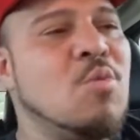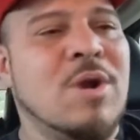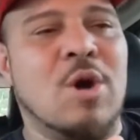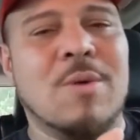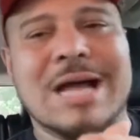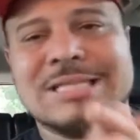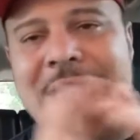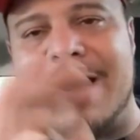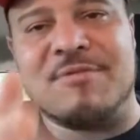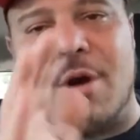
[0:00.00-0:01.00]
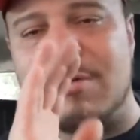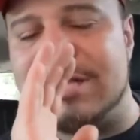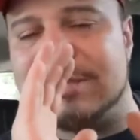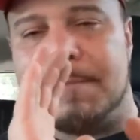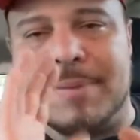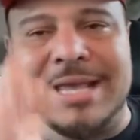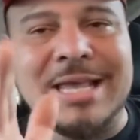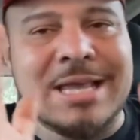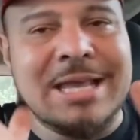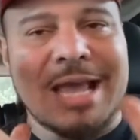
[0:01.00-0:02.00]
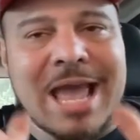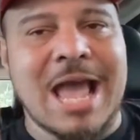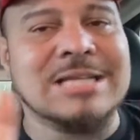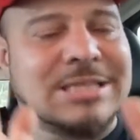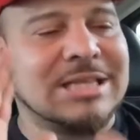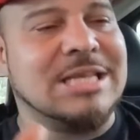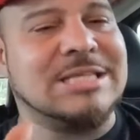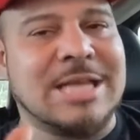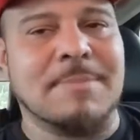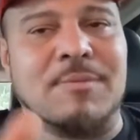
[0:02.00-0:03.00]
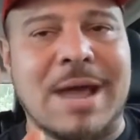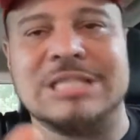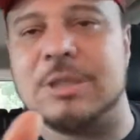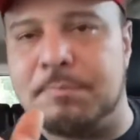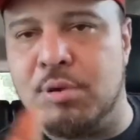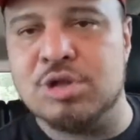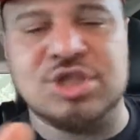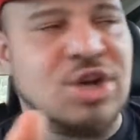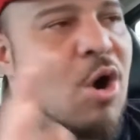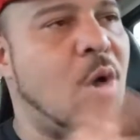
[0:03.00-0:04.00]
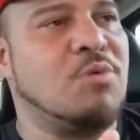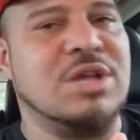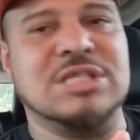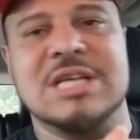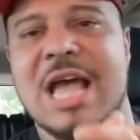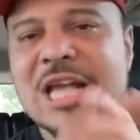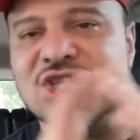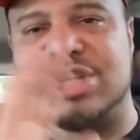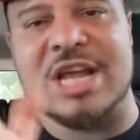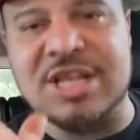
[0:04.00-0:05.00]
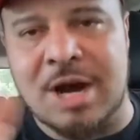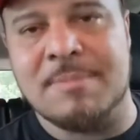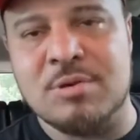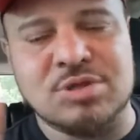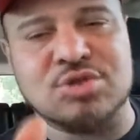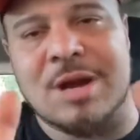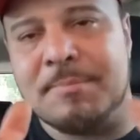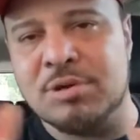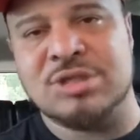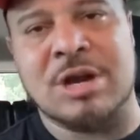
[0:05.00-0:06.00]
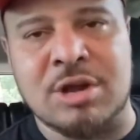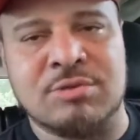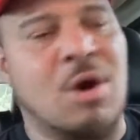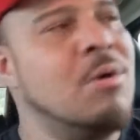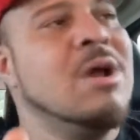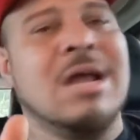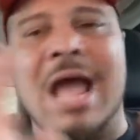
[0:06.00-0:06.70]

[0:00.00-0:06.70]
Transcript: We don't got time for all this B S that these Democrats are pushing, all these SJWs are trying to push down our throat.